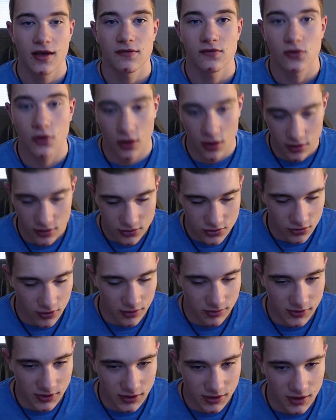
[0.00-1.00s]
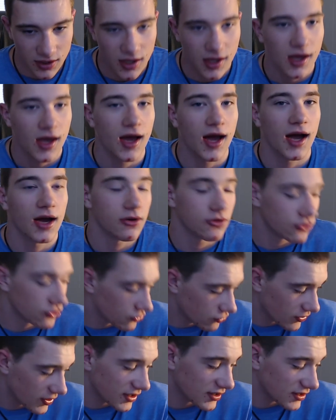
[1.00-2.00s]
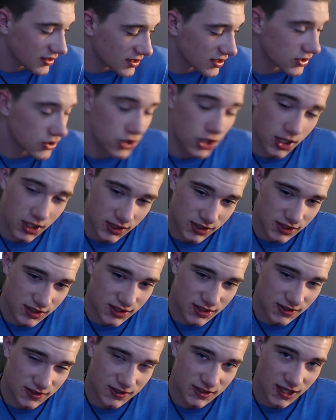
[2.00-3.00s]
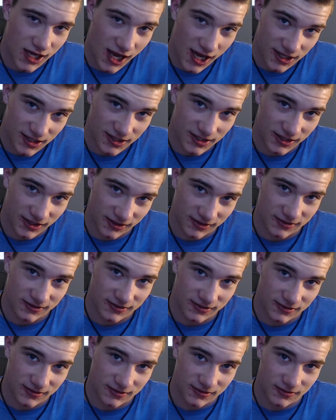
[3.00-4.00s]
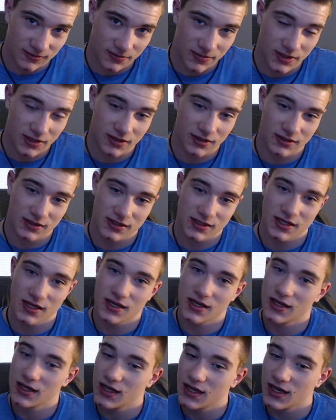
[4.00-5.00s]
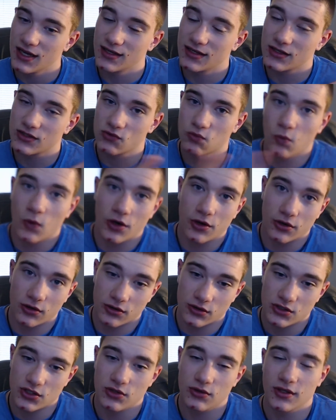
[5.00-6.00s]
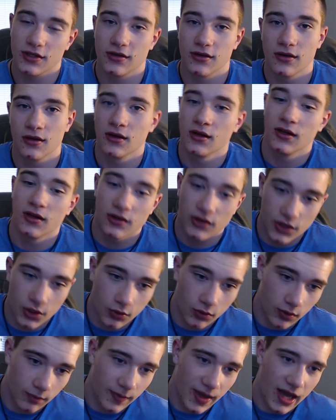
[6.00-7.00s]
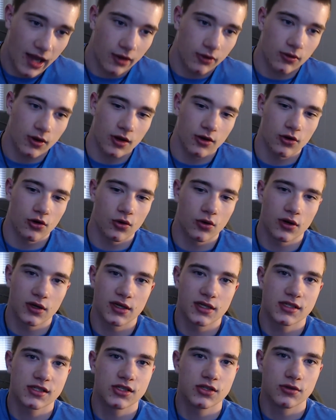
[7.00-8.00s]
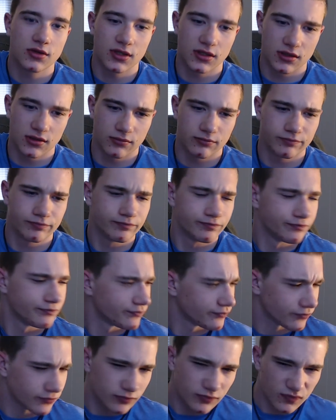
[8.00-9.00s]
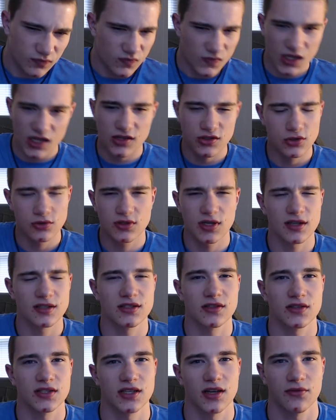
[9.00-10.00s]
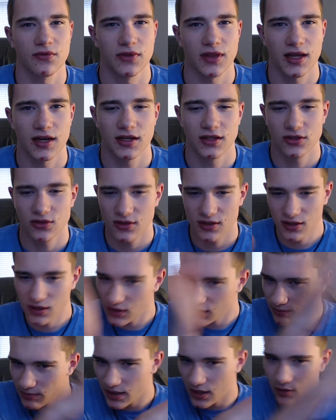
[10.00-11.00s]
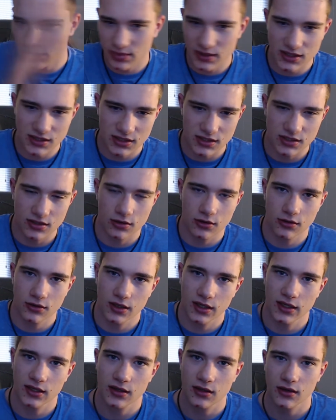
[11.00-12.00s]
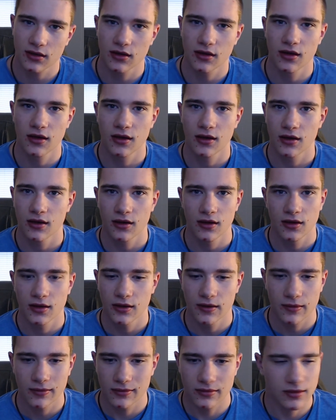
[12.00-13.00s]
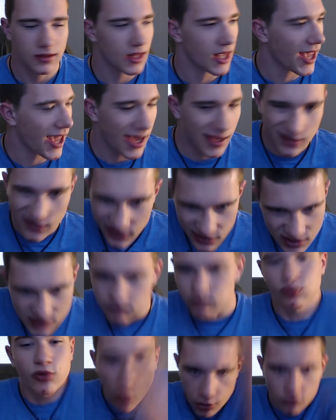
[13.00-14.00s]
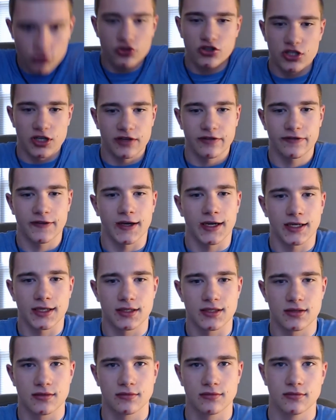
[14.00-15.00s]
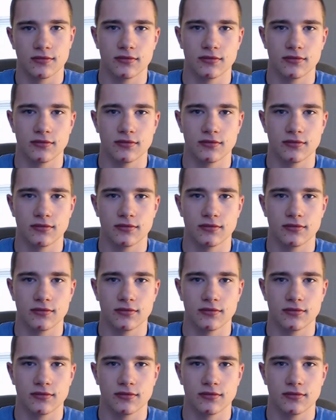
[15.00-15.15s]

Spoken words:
If you are interrupted, I would greatly suggest editing, because it does wonders. You can lower background noise. You can do tons of stuff with editing. You can clip out pieces you don't like. Add an explosion effect.